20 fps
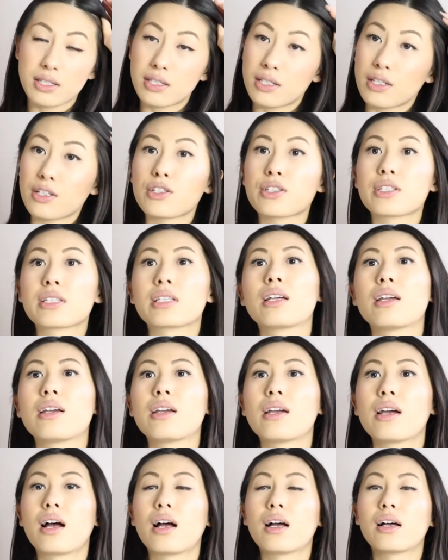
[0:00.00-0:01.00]
is
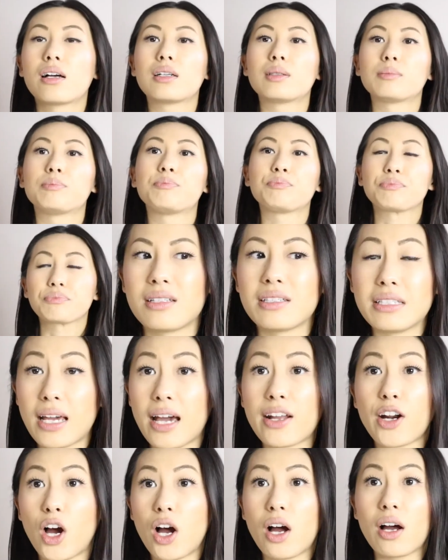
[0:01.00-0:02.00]
seriously um,
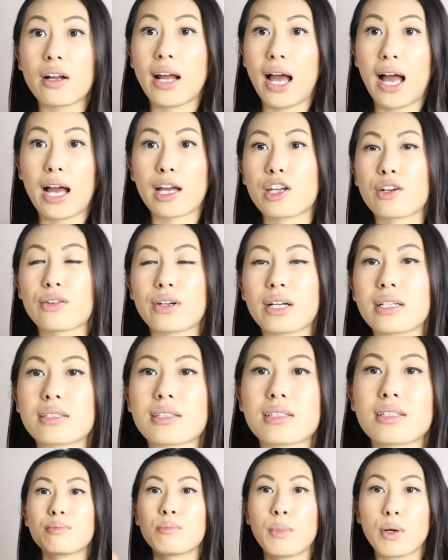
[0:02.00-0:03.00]
dead on
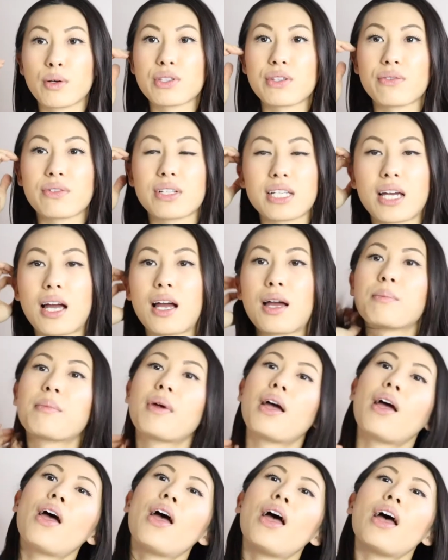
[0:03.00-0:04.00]
accurate most of the time.
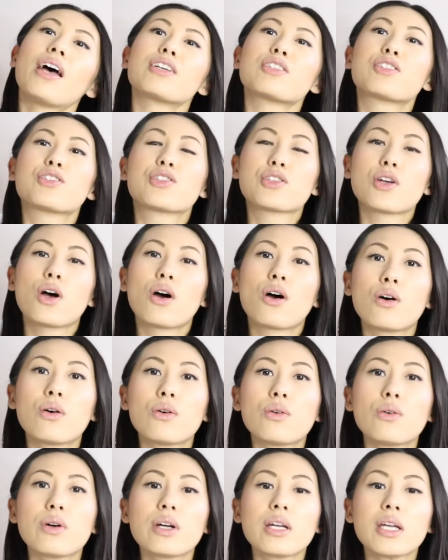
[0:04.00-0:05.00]

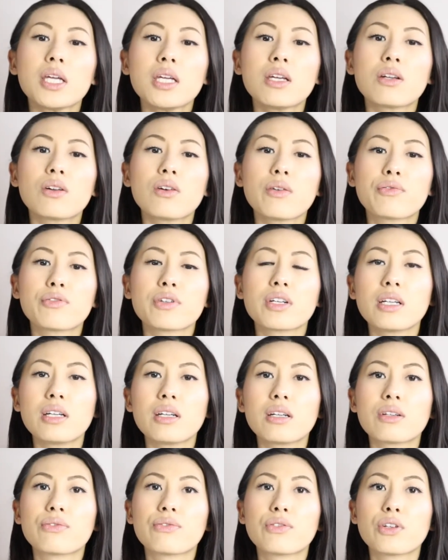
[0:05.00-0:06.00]
So, you know, if, you
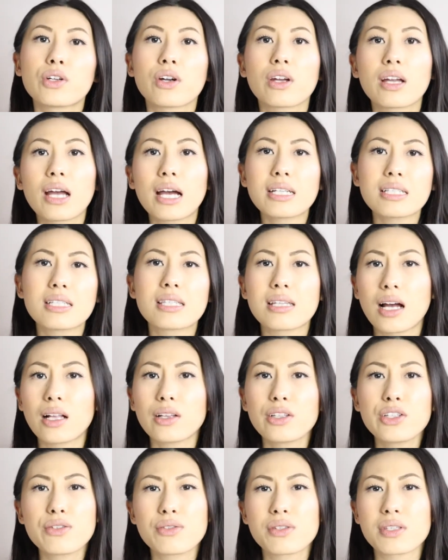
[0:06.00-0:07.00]
if your gut is
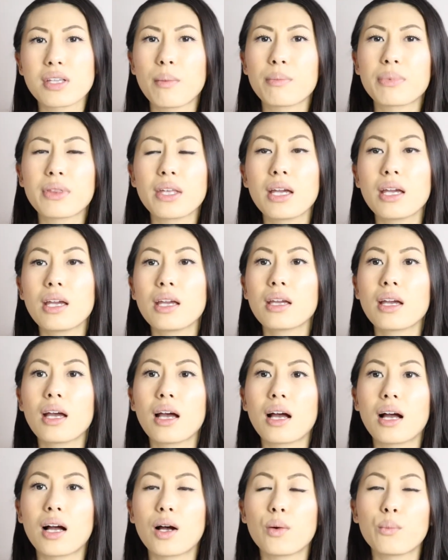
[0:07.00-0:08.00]
telling you something
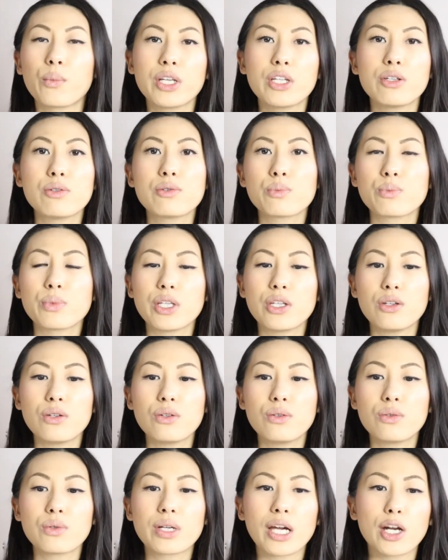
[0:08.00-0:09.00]
uh, when, you, when
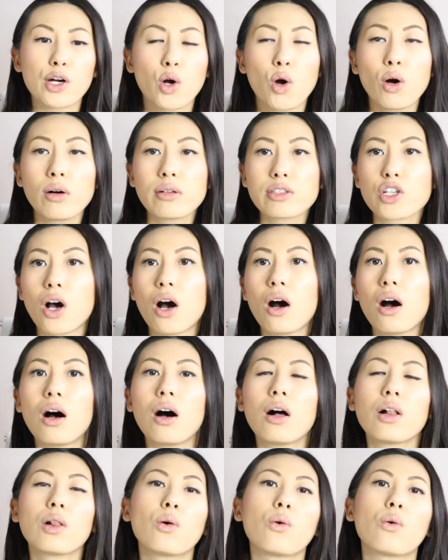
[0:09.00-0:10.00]
you get a cold
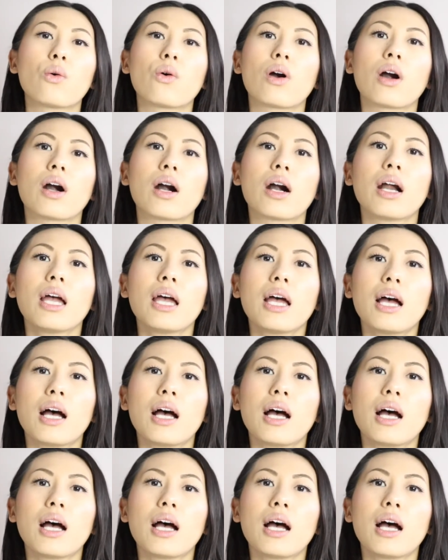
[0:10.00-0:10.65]
call or